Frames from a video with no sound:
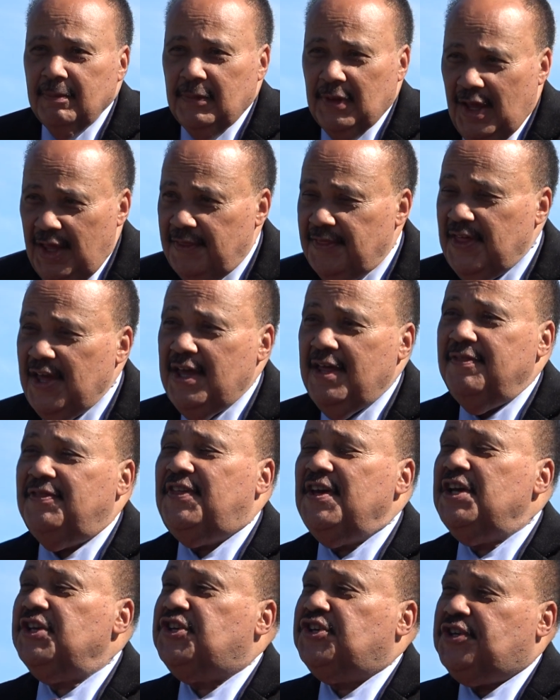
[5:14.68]
And then
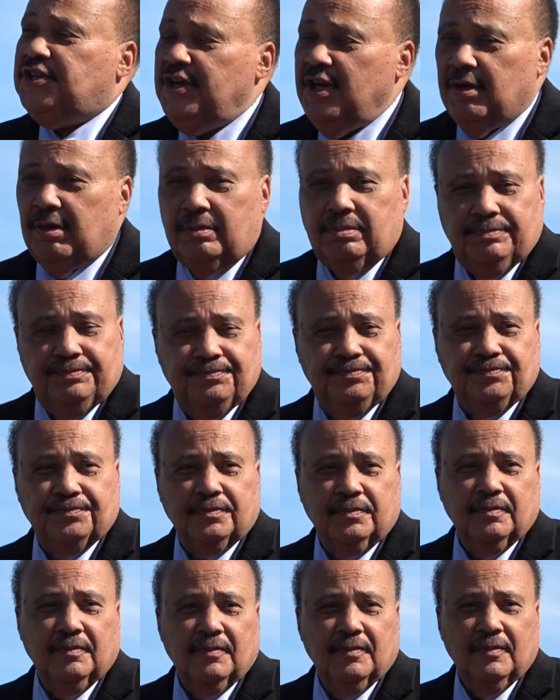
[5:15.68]
this year,
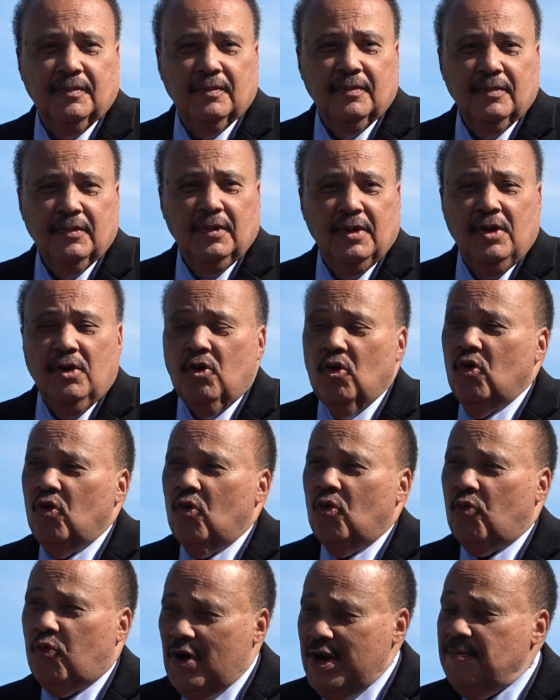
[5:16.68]

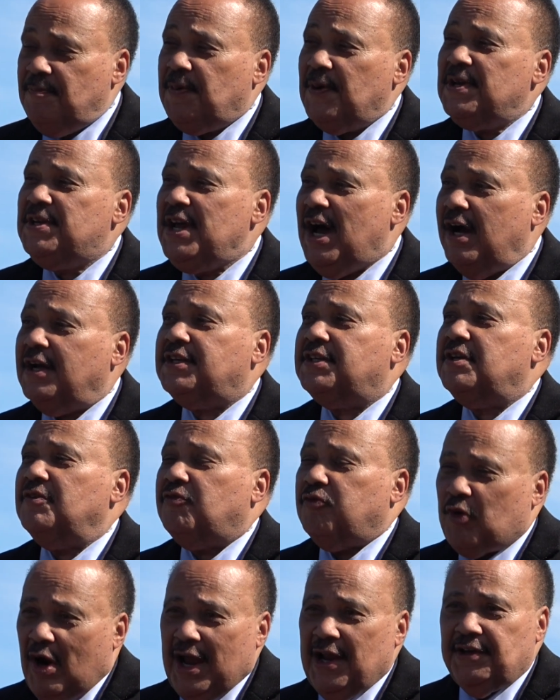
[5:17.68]

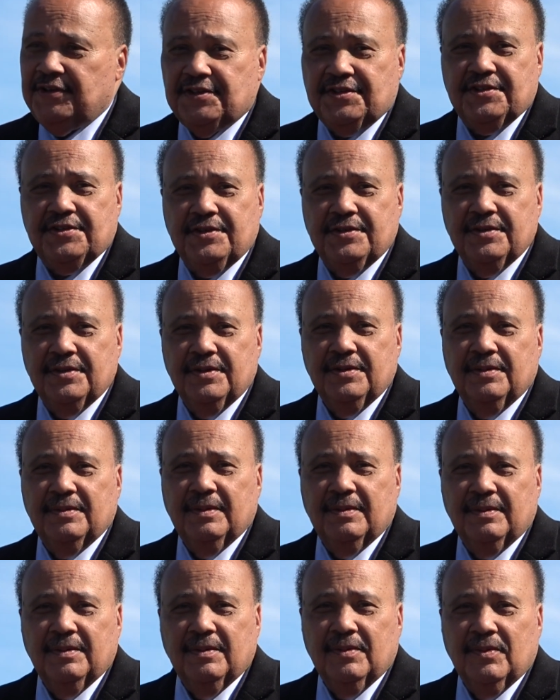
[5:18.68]
reproductive rights
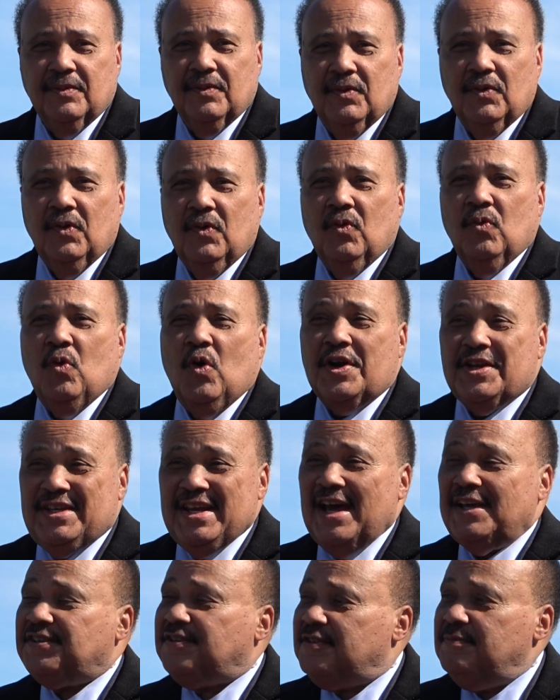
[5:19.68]
were
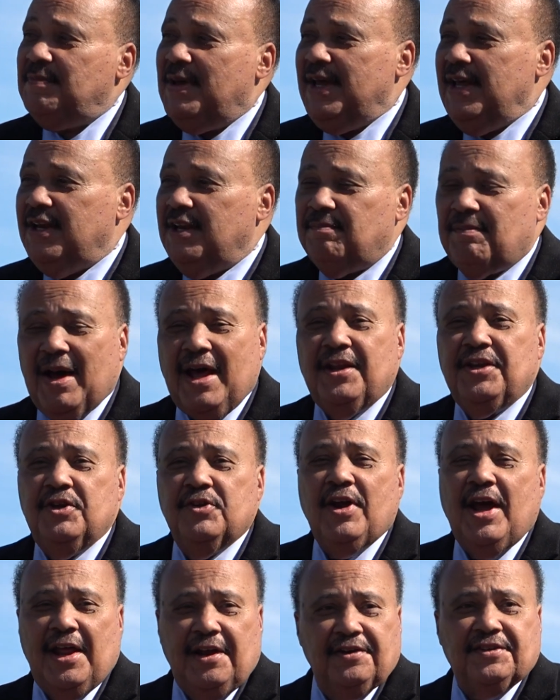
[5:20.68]
decimated by the
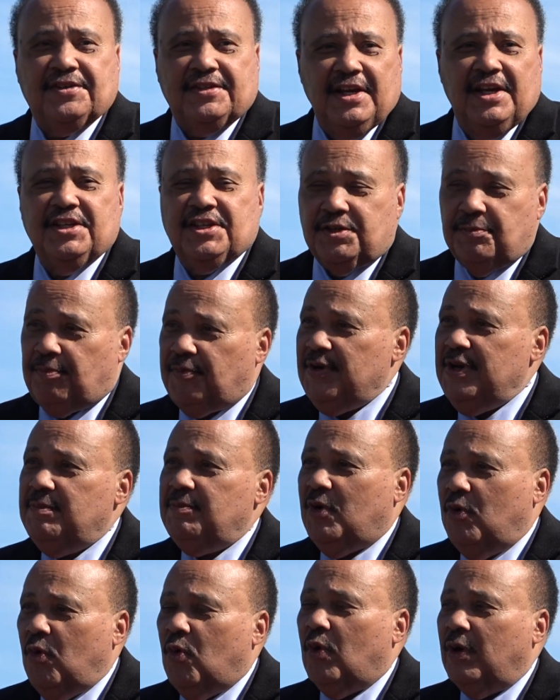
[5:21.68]
United States Supreme
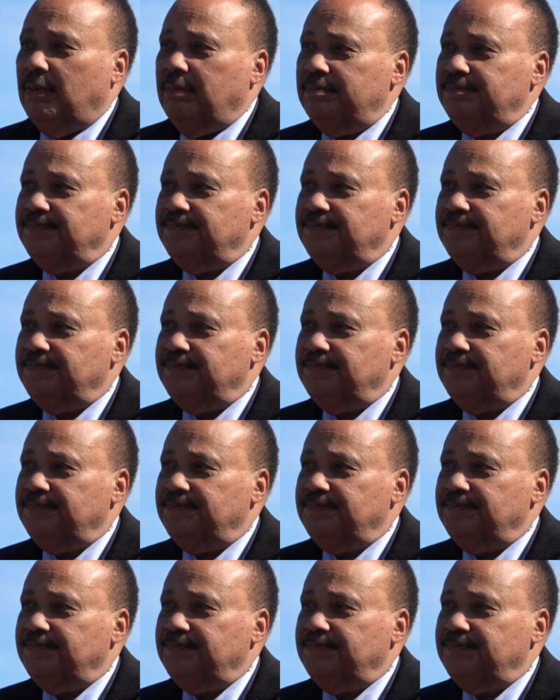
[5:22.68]
Court.